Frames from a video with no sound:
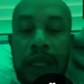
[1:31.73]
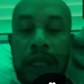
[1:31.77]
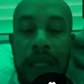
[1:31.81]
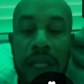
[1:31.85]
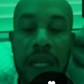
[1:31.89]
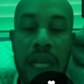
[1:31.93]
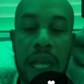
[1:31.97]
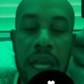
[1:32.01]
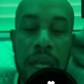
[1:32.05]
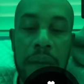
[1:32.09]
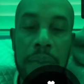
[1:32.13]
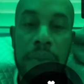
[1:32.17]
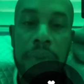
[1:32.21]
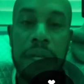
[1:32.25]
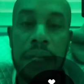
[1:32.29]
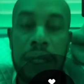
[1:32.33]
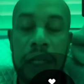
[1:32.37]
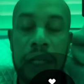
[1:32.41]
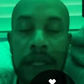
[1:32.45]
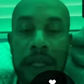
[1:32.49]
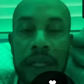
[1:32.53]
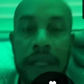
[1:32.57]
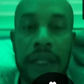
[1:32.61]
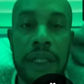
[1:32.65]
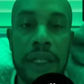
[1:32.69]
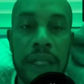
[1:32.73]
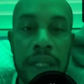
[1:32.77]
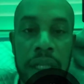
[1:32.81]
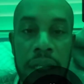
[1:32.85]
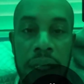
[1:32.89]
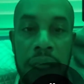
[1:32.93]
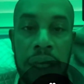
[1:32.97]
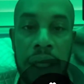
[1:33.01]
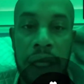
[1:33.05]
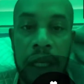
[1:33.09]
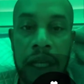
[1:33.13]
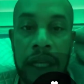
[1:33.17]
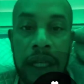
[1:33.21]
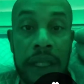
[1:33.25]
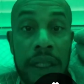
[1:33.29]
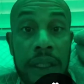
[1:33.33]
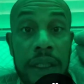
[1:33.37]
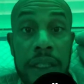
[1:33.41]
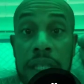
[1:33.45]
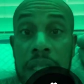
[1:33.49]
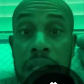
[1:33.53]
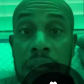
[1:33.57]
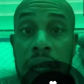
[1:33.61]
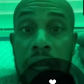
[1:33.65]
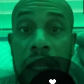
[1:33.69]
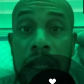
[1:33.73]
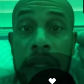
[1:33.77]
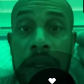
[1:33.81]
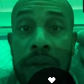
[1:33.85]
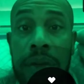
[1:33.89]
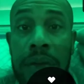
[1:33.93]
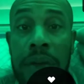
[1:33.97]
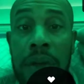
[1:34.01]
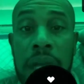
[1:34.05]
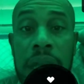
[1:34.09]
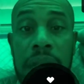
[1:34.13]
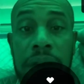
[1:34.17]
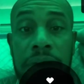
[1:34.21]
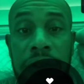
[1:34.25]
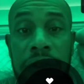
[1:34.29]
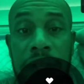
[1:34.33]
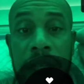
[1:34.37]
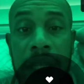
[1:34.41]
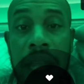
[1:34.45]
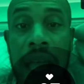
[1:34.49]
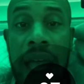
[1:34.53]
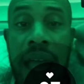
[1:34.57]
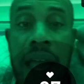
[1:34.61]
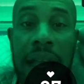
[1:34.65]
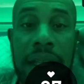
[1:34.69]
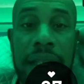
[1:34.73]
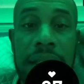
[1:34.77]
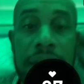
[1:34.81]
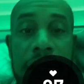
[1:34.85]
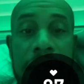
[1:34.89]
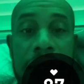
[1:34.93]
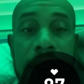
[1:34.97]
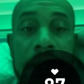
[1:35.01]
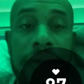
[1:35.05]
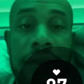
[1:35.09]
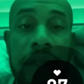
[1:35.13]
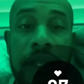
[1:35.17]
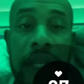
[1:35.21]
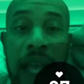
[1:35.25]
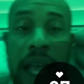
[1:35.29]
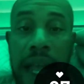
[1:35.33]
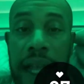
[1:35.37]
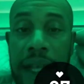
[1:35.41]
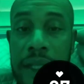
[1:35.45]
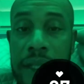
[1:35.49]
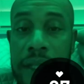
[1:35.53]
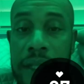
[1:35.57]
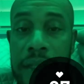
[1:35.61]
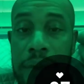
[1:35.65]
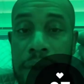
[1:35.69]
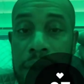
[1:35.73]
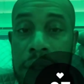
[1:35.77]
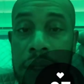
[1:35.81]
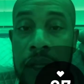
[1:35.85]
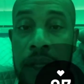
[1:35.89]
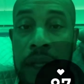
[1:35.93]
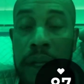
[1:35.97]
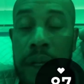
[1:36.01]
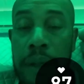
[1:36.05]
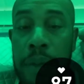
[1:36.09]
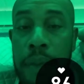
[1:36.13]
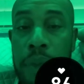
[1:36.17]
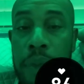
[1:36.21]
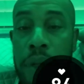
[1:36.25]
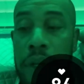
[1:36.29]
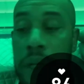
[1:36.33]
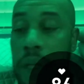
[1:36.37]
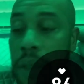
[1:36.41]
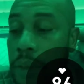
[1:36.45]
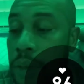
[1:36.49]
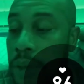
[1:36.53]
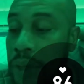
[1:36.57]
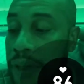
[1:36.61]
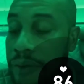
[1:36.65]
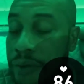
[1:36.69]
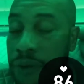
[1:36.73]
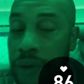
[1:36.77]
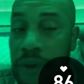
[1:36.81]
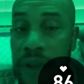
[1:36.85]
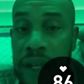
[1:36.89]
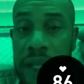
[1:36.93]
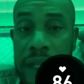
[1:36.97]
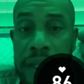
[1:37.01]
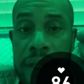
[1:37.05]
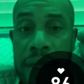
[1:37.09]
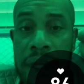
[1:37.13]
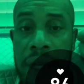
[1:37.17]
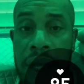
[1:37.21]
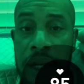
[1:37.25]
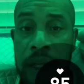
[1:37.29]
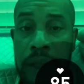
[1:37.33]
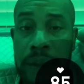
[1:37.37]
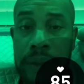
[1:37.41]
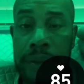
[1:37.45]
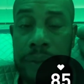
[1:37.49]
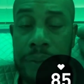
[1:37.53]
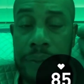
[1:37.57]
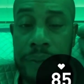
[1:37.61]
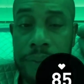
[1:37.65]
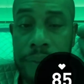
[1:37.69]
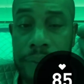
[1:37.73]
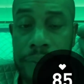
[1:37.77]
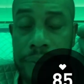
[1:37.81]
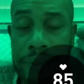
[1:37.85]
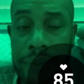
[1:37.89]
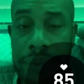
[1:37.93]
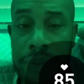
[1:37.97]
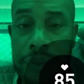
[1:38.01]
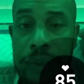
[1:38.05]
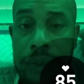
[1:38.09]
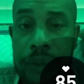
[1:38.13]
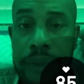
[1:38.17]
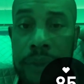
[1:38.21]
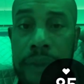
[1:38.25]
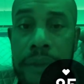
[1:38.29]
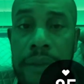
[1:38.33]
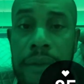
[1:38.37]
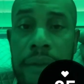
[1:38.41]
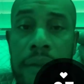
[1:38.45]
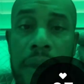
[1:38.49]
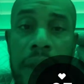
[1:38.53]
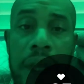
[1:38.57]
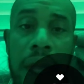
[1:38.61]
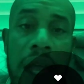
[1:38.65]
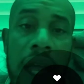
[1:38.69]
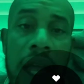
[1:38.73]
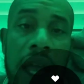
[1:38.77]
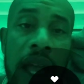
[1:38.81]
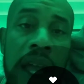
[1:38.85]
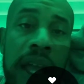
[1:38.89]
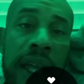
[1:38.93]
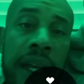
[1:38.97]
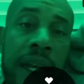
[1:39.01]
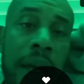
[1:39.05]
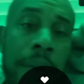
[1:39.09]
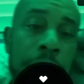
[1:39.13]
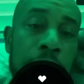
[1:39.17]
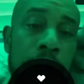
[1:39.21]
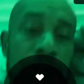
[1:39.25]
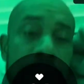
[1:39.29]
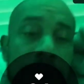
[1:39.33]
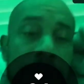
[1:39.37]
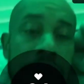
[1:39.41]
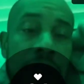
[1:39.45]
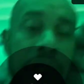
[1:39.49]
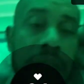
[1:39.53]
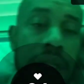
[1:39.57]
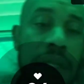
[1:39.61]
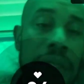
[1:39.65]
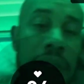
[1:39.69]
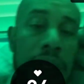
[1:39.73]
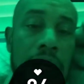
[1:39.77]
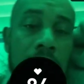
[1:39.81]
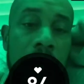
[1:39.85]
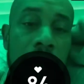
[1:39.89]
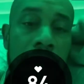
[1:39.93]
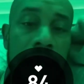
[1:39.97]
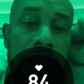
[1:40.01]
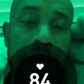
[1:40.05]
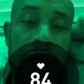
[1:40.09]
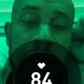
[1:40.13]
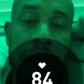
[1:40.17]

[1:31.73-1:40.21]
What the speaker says: name, but just like you relax, the Relax portable infrared sauna. And I'm using this sauna